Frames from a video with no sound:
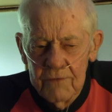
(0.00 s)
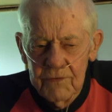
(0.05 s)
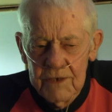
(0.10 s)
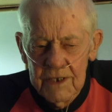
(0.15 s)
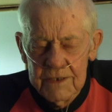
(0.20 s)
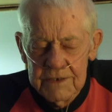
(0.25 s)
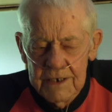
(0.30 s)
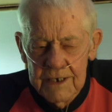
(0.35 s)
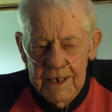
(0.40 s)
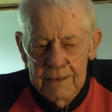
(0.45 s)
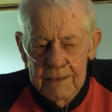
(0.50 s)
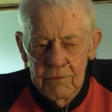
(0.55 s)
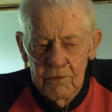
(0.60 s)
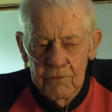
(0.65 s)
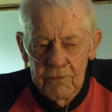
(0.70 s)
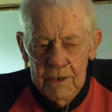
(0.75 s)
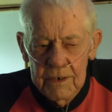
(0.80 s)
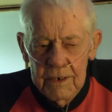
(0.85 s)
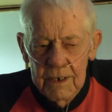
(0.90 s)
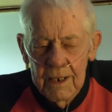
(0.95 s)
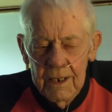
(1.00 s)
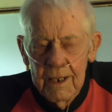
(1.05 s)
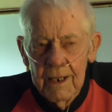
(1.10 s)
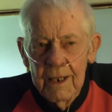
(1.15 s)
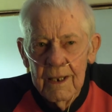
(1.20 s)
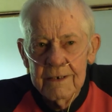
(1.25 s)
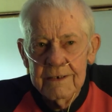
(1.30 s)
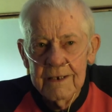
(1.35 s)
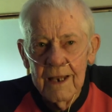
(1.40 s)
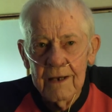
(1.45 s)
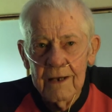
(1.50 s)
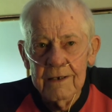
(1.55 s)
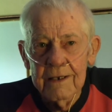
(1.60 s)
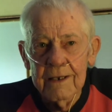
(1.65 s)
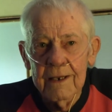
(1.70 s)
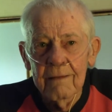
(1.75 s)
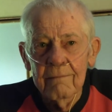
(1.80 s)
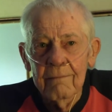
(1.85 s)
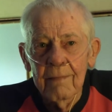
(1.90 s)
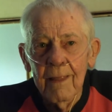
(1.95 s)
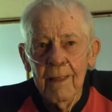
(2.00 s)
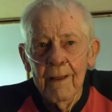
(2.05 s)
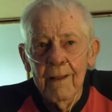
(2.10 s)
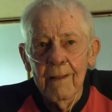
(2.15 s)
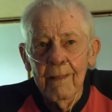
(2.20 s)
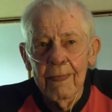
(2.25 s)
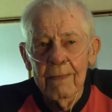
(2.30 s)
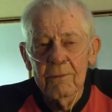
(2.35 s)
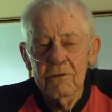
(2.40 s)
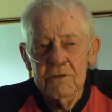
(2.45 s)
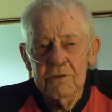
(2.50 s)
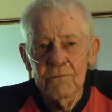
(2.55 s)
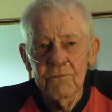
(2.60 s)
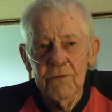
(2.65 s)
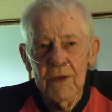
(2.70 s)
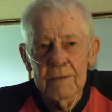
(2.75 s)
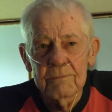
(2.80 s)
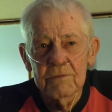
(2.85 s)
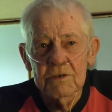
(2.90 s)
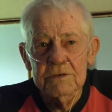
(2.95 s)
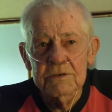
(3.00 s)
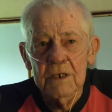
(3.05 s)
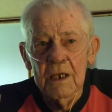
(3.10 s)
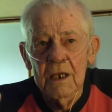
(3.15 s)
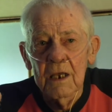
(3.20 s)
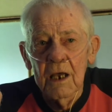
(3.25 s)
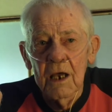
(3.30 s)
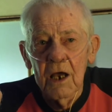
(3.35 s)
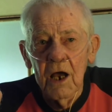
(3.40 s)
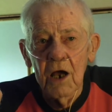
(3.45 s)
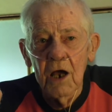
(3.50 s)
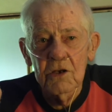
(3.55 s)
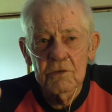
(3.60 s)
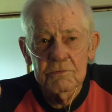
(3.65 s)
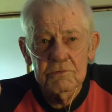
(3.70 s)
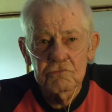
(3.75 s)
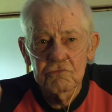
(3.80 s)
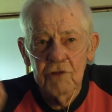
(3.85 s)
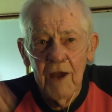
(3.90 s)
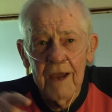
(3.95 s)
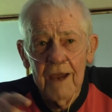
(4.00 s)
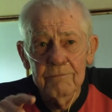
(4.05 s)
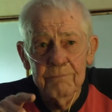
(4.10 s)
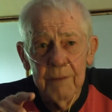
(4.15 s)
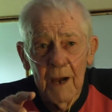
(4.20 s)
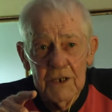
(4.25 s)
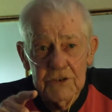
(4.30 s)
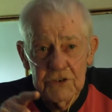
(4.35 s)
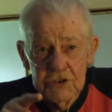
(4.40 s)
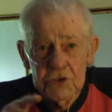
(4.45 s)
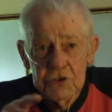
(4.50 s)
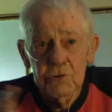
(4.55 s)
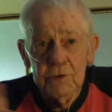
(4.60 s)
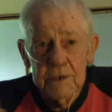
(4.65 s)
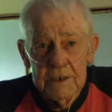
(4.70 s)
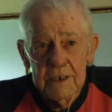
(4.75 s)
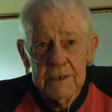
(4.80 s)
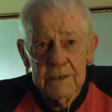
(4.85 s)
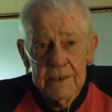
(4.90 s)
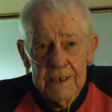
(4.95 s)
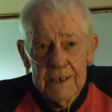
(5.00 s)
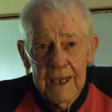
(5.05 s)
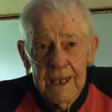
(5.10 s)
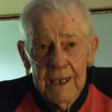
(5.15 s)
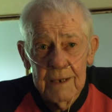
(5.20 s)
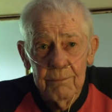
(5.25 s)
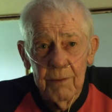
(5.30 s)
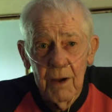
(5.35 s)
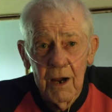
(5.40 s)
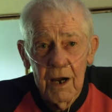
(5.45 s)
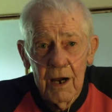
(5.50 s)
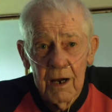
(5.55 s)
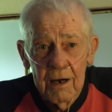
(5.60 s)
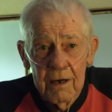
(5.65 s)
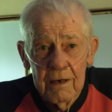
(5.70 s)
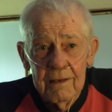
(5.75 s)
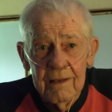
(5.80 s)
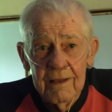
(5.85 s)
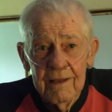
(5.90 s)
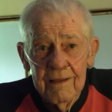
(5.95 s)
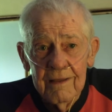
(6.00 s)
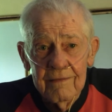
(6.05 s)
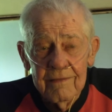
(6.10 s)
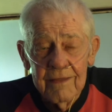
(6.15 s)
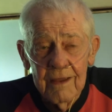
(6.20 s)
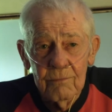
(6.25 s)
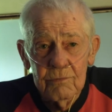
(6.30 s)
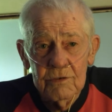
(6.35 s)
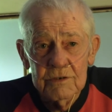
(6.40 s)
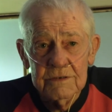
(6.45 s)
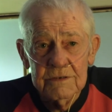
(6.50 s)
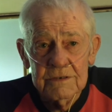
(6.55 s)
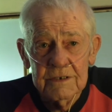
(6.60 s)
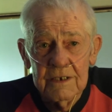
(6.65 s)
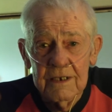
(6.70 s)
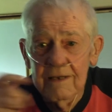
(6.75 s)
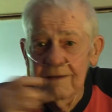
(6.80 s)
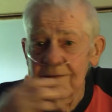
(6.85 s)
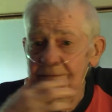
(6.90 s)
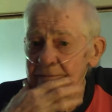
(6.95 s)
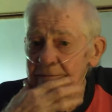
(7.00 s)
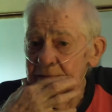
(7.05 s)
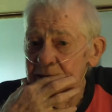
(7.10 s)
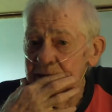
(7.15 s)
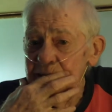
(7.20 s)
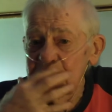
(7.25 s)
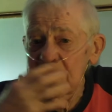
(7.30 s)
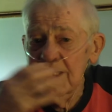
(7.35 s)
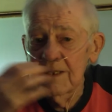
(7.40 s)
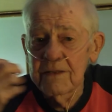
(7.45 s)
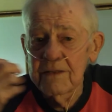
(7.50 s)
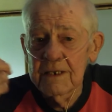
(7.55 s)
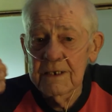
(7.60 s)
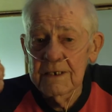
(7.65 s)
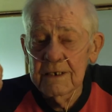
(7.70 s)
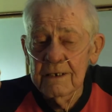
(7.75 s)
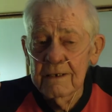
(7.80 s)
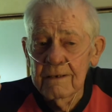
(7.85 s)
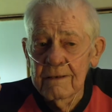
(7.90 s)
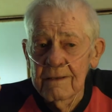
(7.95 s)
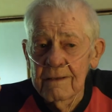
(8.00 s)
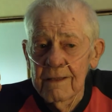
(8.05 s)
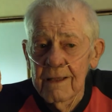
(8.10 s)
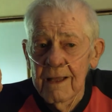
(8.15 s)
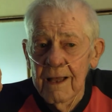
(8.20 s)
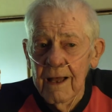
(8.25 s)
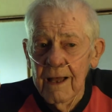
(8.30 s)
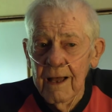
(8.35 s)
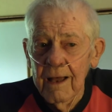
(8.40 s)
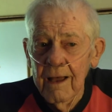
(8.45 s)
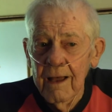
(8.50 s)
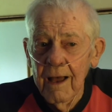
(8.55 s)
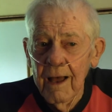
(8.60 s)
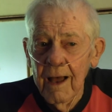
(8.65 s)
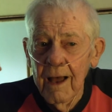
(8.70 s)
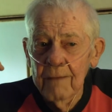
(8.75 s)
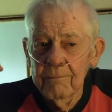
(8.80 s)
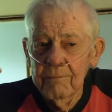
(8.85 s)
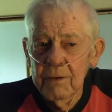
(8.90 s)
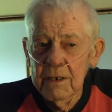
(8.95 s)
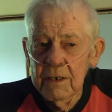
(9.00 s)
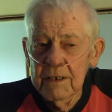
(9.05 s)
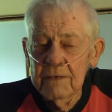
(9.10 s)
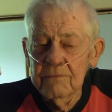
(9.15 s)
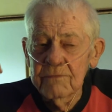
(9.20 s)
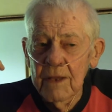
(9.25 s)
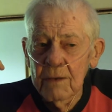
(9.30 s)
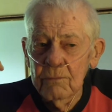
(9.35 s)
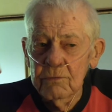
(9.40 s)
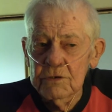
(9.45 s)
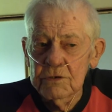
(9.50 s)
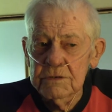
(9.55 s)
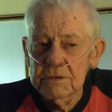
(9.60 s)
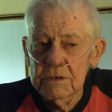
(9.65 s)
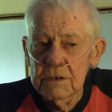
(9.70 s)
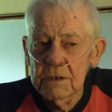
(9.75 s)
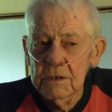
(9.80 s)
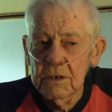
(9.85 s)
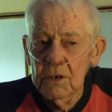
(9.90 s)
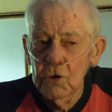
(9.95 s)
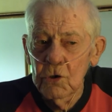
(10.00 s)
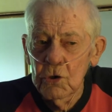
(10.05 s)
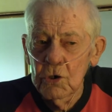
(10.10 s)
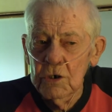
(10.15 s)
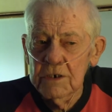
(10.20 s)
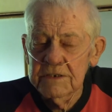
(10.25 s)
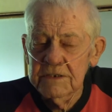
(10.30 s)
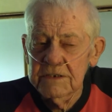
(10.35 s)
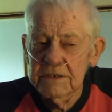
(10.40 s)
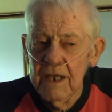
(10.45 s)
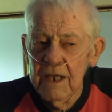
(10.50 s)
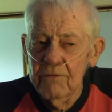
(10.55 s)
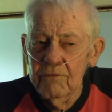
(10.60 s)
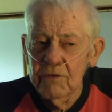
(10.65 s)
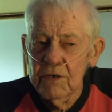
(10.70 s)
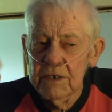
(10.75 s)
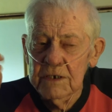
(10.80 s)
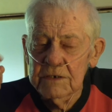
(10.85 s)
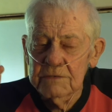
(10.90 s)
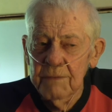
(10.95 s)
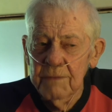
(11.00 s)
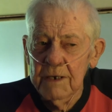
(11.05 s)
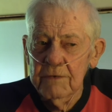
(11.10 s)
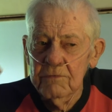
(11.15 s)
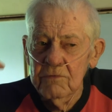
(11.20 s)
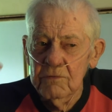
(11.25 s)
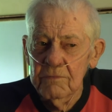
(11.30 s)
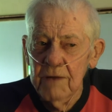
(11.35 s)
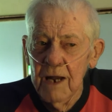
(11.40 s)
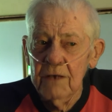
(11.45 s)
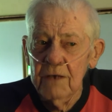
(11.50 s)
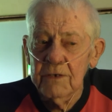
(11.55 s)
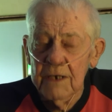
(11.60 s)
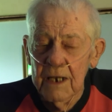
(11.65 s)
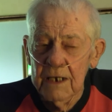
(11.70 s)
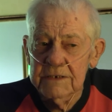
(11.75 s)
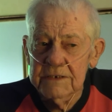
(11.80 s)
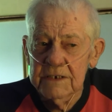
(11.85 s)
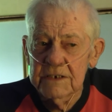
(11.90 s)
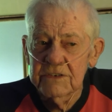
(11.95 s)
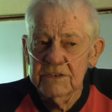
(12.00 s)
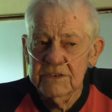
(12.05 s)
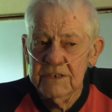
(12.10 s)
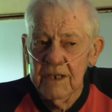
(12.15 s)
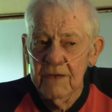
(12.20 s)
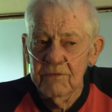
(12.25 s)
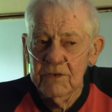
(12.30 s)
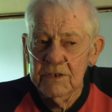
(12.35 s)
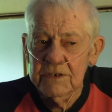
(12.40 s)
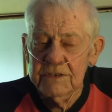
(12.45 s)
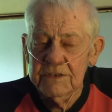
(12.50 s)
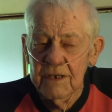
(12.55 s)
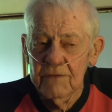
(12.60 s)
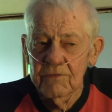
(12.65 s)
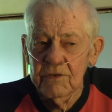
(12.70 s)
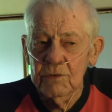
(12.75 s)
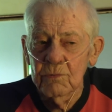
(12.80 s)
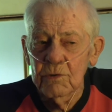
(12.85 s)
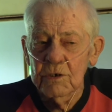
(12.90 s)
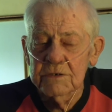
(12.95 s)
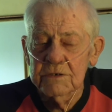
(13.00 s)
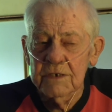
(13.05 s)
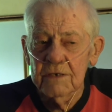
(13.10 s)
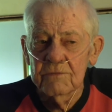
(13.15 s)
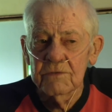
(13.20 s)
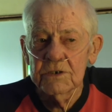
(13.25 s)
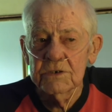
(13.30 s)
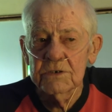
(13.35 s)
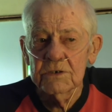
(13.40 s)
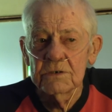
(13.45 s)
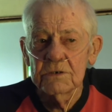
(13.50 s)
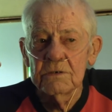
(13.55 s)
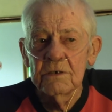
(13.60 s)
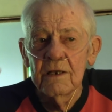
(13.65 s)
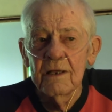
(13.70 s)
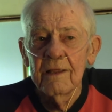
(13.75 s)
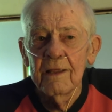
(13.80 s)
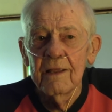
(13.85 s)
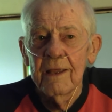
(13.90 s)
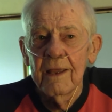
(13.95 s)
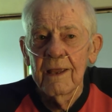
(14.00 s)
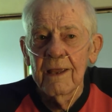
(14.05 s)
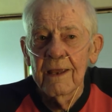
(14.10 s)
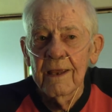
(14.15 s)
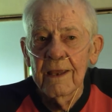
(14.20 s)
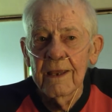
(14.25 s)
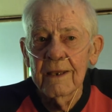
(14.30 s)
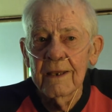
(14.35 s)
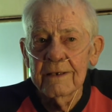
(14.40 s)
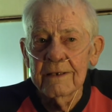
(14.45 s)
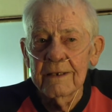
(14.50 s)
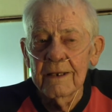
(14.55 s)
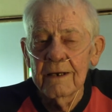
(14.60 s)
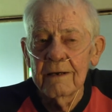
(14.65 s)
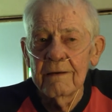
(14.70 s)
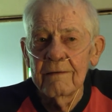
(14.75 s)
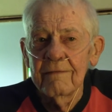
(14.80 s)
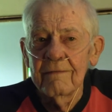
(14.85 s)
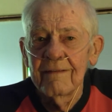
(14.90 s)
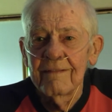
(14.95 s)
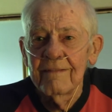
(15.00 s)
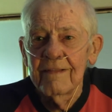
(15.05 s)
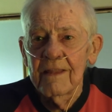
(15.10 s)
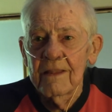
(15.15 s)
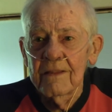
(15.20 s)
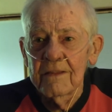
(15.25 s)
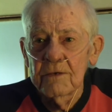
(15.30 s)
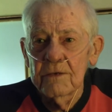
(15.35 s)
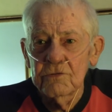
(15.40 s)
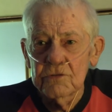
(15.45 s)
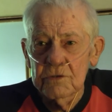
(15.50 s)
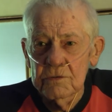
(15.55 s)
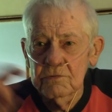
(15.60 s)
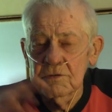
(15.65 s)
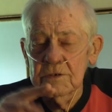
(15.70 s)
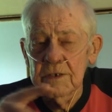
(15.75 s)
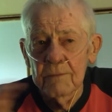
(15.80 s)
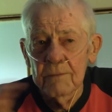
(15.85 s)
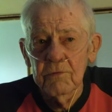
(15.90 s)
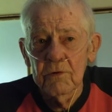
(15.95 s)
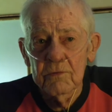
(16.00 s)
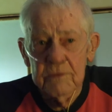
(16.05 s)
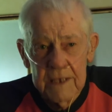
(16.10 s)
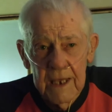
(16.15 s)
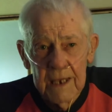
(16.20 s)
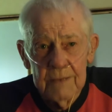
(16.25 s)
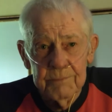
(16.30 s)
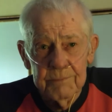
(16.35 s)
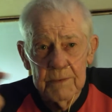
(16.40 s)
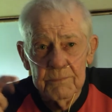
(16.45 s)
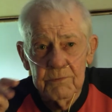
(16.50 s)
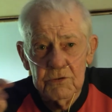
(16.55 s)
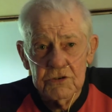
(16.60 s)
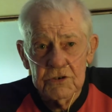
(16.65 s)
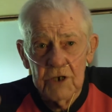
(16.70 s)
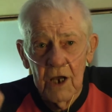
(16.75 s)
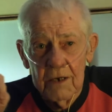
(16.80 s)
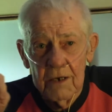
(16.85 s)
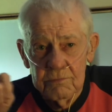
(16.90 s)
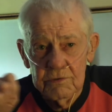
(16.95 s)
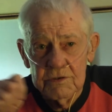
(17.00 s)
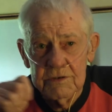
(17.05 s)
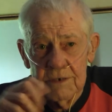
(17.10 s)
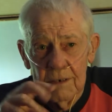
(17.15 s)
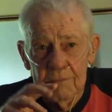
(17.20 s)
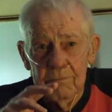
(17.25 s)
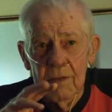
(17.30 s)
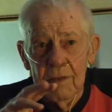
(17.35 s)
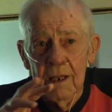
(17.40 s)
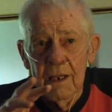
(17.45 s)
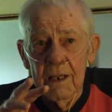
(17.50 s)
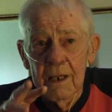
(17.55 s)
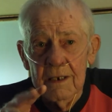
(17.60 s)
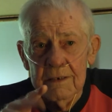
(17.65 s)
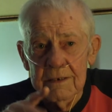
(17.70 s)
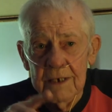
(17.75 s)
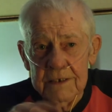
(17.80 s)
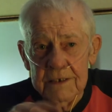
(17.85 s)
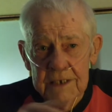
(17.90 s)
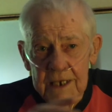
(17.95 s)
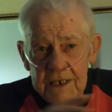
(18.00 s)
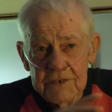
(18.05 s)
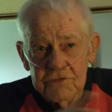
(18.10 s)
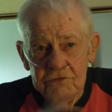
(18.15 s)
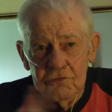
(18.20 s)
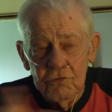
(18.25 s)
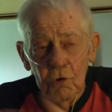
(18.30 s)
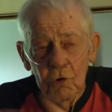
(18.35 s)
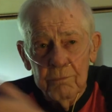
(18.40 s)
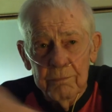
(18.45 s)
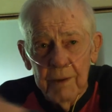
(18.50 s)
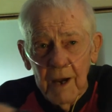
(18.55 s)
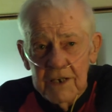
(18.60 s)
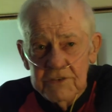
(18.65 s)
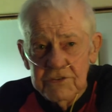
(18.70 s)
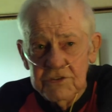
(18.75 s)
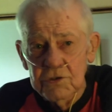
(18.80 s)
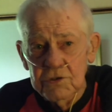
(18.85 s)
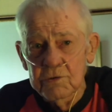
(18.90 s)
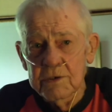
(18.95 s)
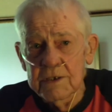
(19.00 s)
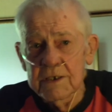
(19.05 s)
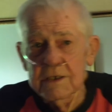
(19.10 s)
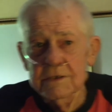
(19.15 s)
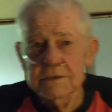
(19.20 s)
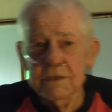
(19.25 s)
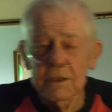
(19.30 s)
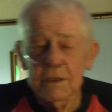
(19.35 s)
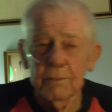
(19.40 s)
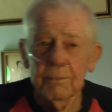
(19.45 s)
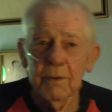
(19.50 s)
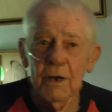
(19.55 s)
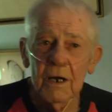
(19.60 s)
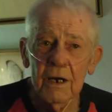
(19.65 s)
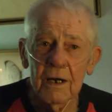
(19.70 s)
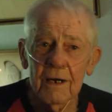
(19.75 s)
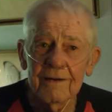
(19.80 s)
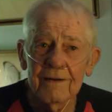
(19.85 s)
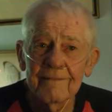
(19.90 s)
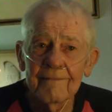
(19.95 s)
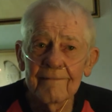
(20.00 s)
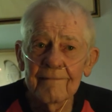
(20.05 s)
I forget the name of it down here. There was a famous uh, drive-by shooting in the gay bar. That was uh, in the, I believe that was the early seventies, might even around nineteen seventy, seventy-one, seventy-two, and uh, there was a number of gay people shot with some nutcase drove by shooting into the bar,